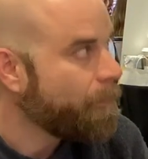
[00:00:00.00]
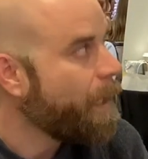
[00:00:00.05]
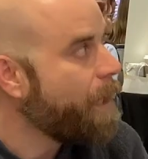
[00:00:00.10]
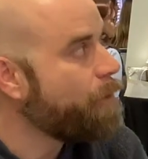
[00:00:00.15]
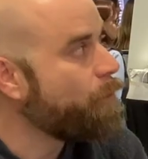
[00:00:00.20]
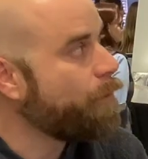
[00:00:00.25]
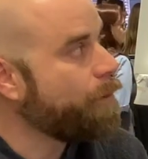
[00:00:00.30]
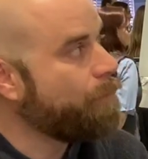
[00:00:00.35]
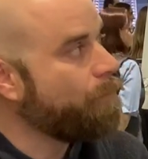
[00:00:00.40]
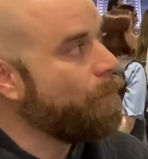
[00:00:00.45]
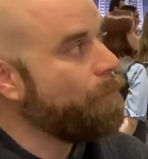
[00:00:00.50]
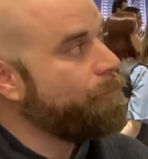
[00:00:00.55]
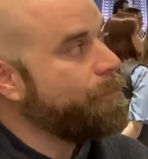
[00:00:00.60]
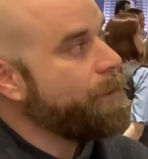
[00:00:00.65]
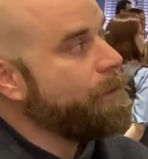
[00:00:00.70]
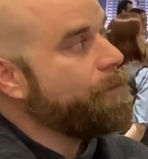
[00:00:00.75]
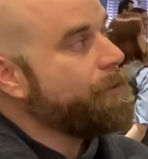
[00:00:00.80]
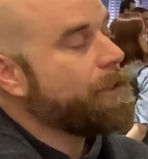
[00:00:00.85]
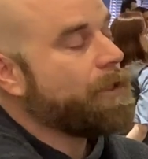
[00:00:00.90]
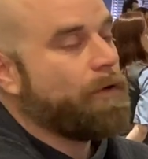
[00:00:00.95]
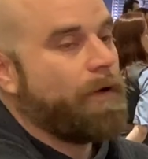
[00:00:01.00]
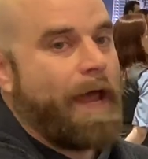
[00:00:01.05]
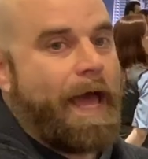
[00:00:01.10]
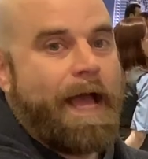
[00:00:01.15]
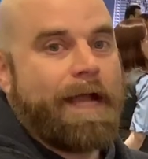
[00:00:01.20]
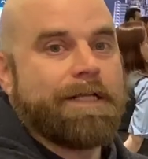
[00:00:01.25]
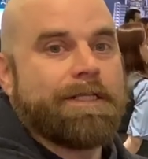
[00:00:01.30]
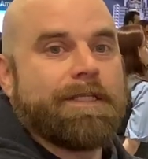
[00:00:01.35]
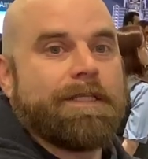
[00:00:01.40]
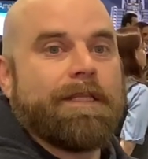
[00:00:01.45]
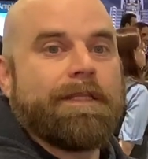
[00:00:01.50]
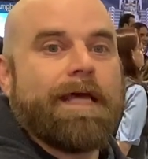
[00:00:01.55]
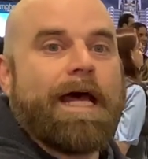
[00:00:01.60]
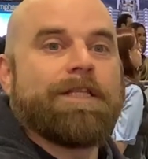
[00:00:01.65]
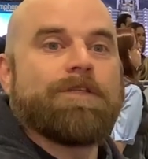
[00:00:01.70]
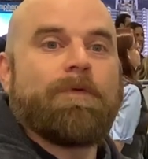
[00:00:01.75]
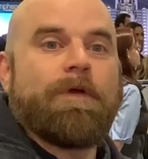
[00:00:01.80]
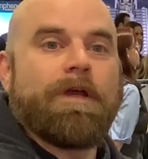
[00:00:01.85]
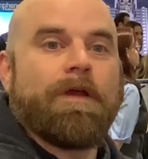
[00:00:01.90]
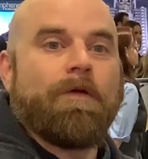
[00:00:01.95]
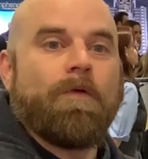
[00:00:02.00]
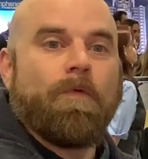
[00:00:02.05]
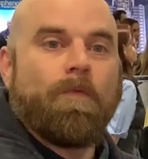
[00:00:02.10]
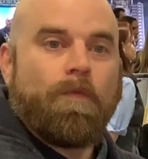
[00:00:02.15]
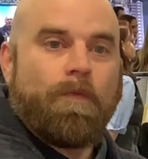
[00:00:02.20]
In order to reveal the cracks, that's where